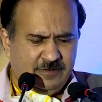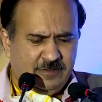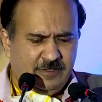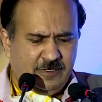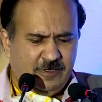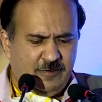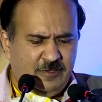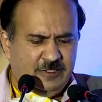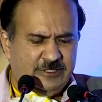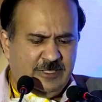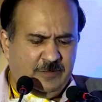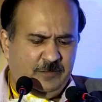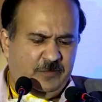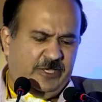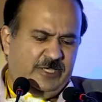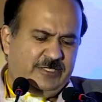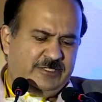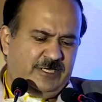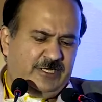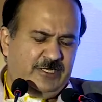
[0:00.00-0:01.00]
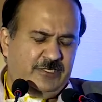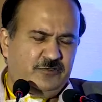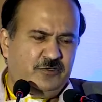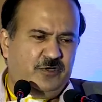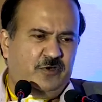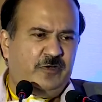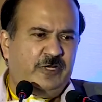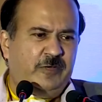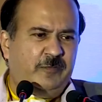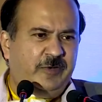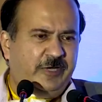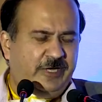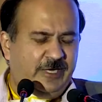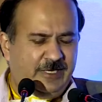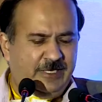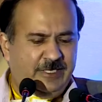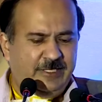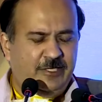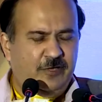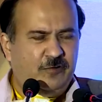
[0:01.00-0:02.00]
The patients who have
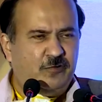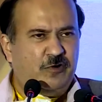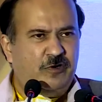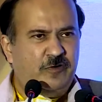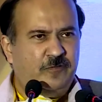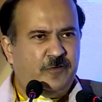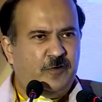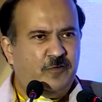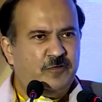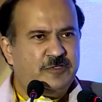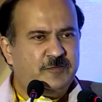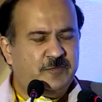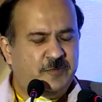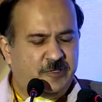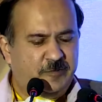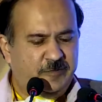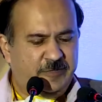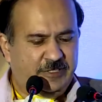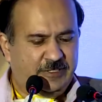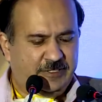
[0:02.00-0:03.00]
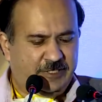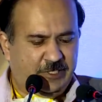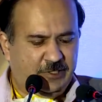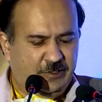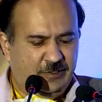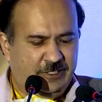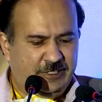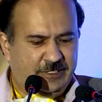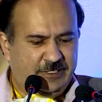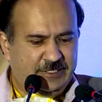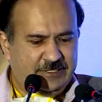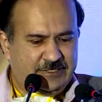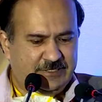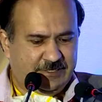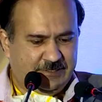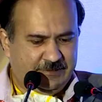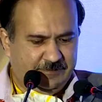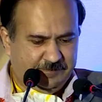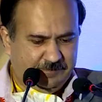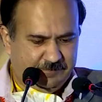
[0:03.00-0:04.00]
repeatedly, they have not found sperm in regular
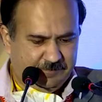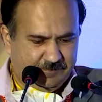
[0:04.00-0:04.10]
TISA.